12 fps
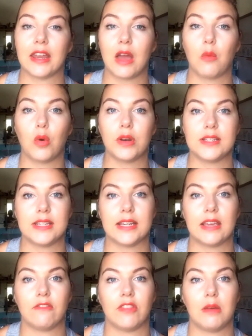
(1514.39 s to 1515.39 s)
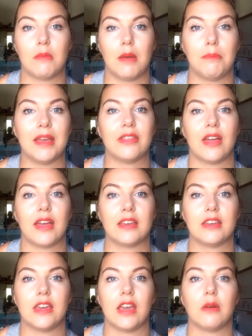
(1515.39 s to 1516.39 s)
and I wanted to give them a big
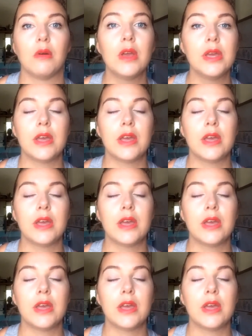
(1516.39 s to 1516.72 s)
thank you,